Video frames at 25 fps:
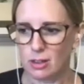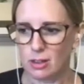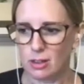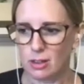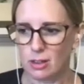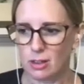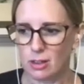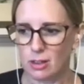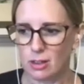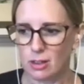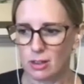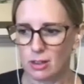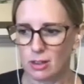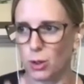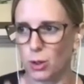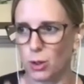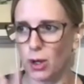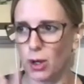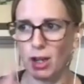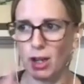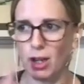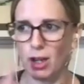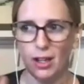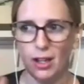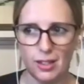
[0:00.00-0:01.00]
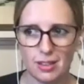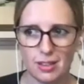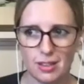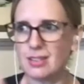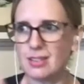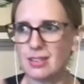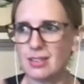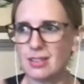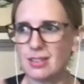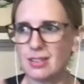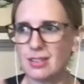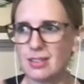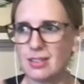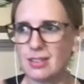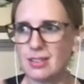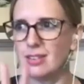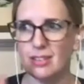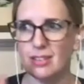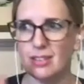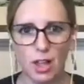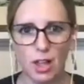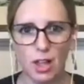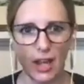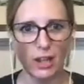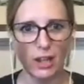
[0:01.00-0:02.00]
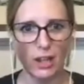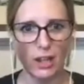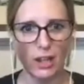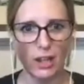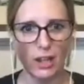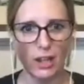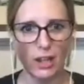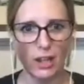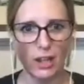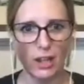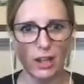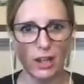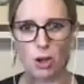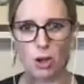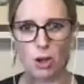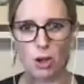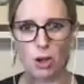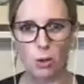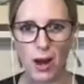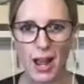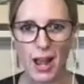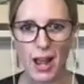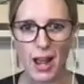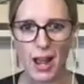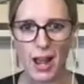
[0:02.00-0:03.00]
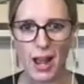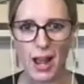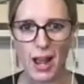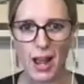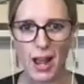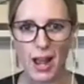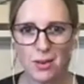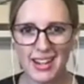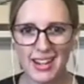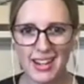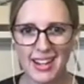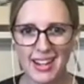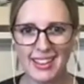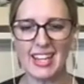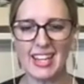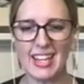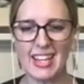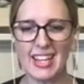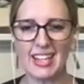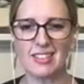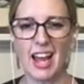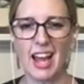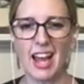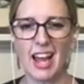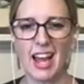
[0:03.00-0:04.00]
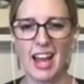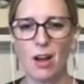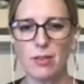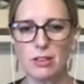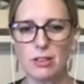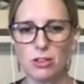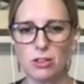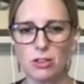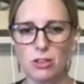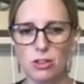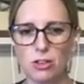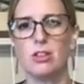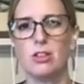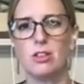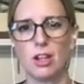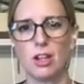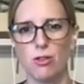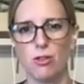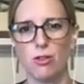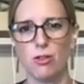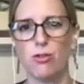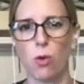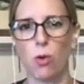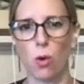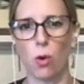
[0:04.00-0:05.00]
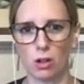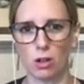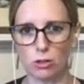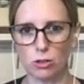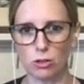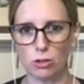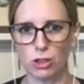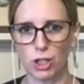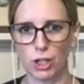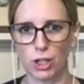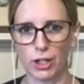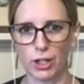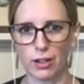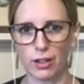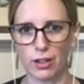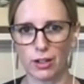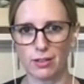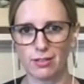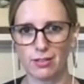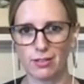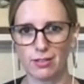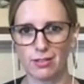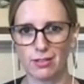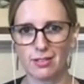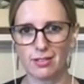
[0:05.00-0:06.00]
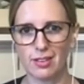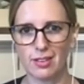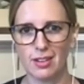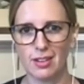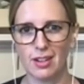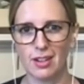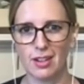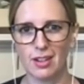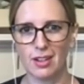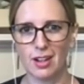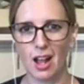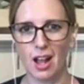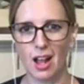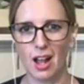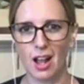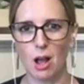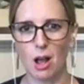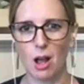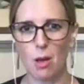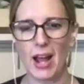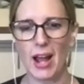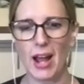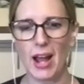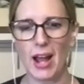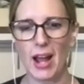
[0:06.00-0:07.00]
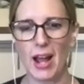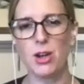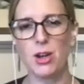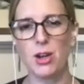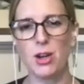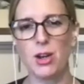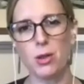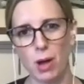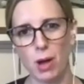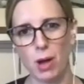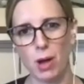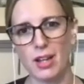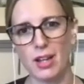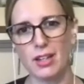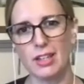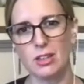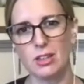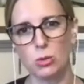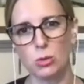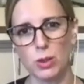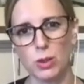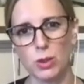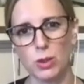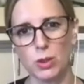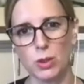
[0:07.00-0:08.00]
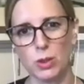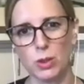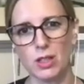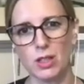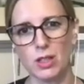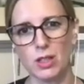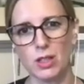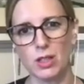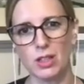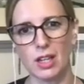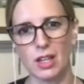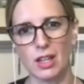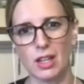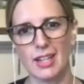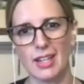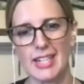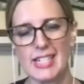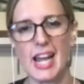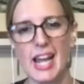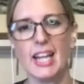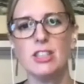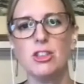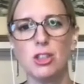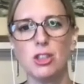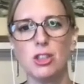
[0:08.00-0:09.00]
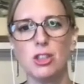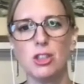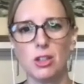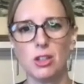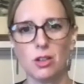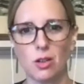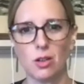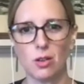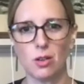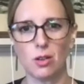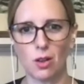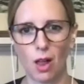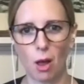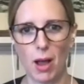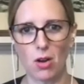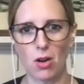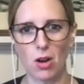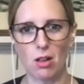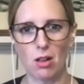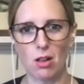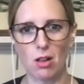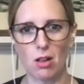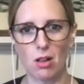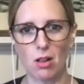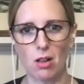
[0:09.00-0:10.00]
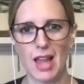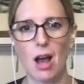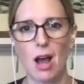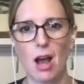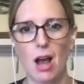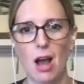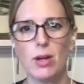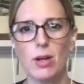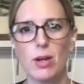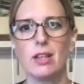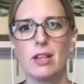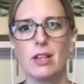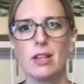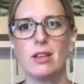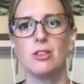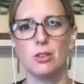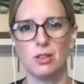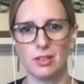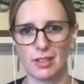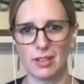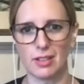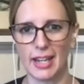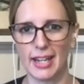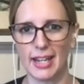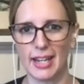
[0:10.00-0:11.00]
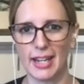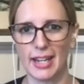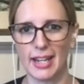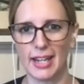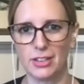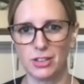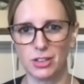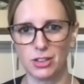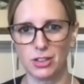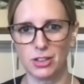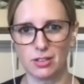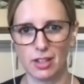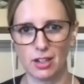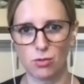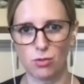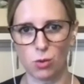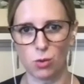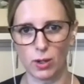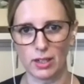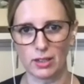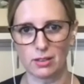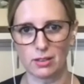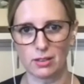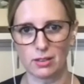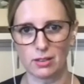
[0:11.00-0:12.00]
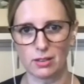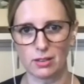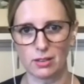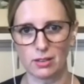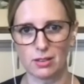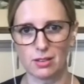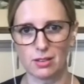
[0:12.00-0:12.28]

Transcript: transcendental piece around it that is how the students inform the culture. And I know that Putney is really intentional about allowing the students' agency and voice